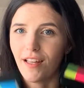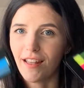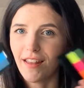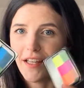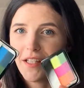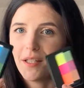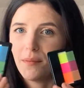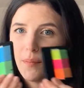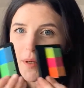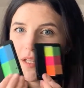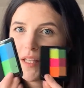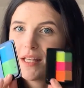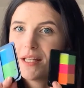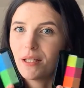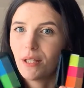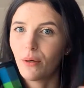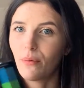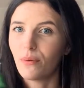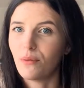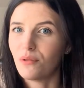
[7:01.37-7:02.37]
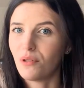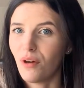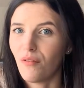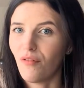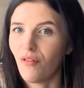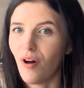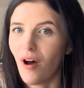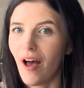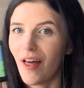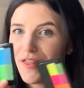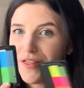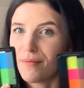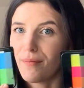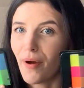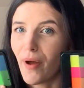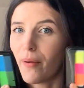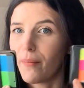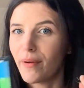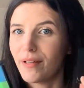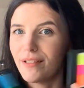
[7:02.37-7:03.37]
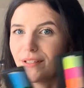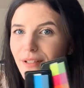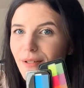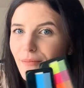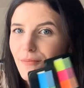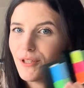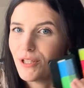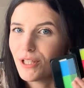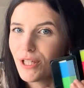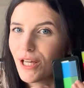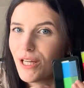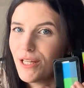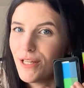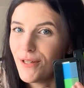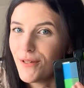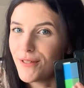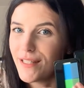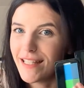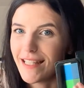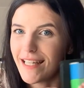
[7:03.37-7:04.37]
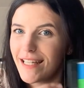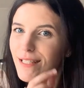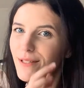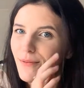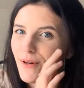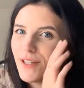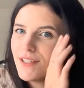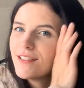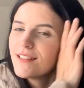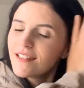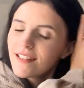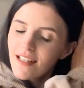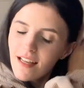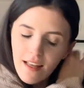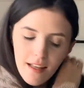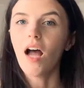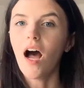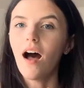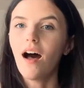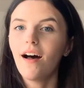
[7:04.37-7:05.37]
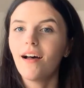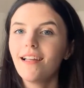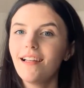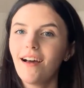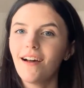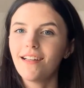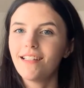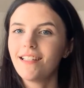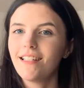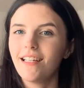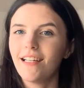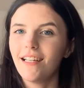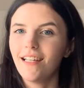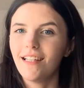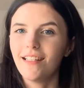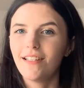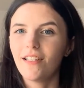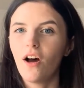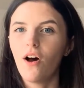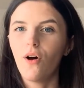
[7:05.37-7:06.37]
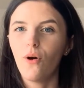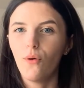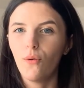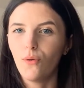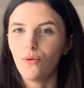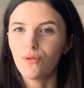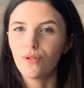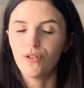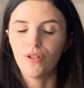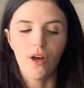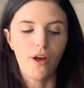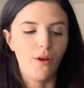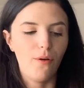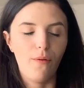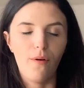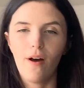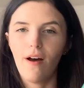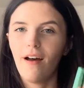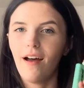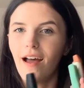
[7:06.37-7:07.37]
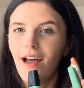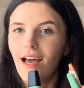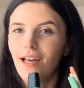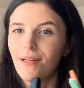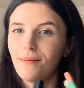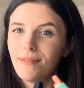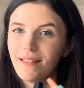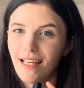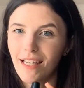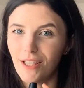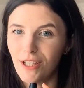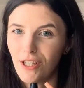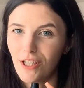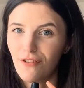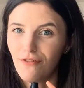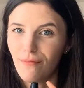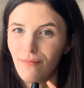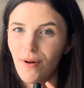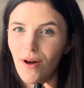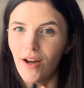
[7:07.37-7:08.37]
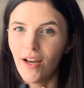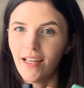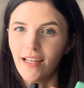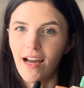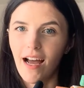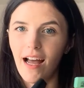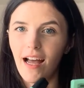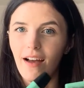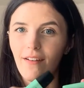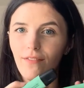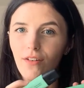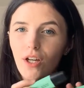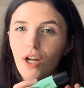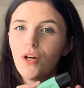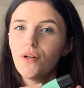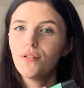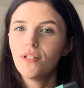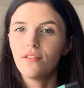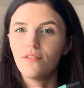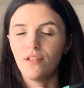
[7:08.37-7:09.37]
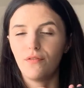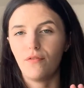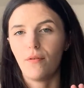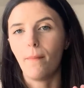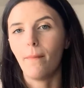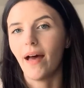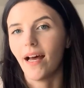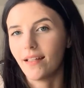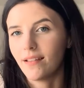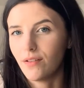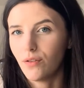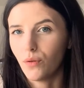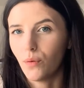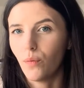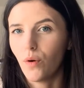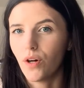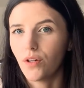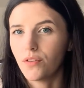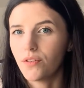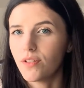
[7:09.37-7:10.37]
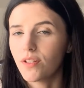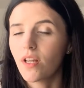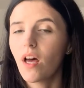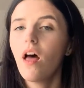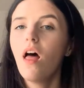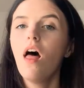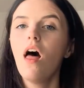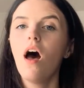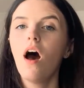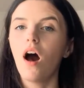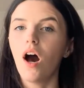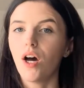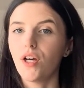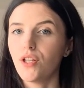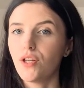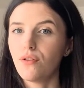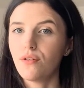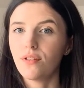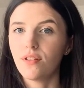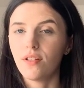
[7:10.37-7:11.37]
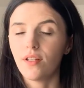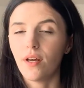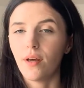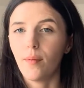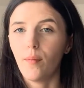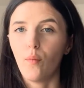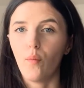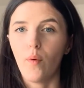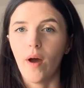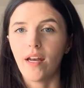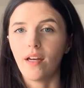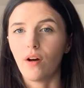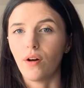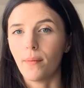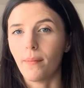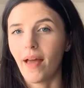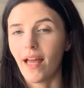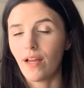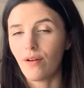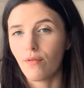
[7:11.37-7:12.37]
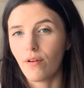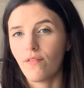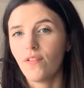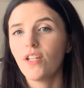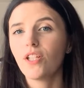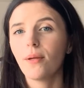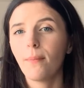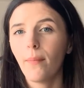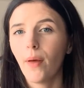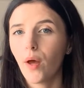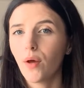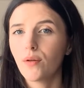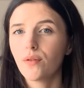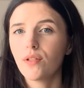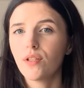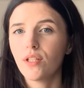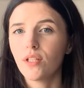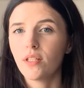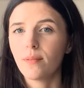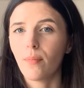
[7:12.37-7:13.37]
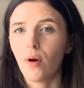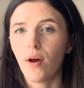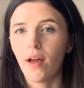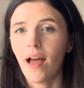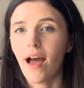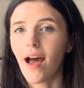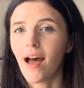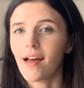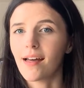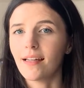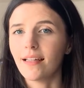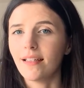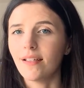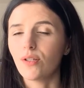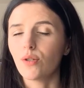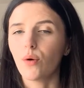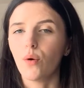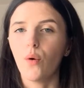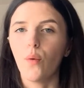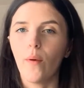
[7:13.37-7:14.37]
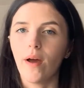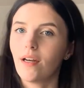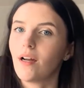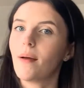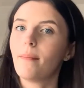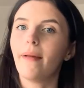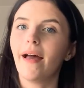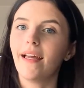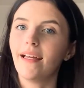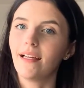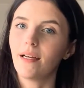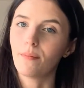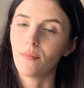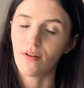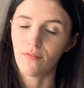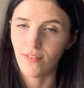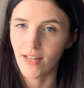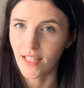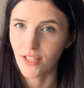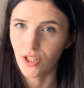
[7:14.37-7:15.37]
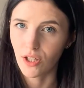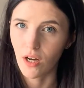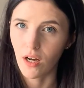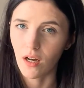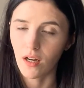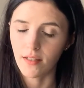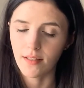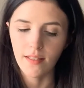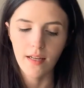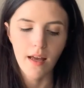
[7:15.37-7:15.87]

this, but these are the ones I've got at the moment, so I'm just going to use these ones. Highlighters are also an obsession of mine. I have loads of different pastel ones. I use them when I make revision posters by hand or when I make my flashcards.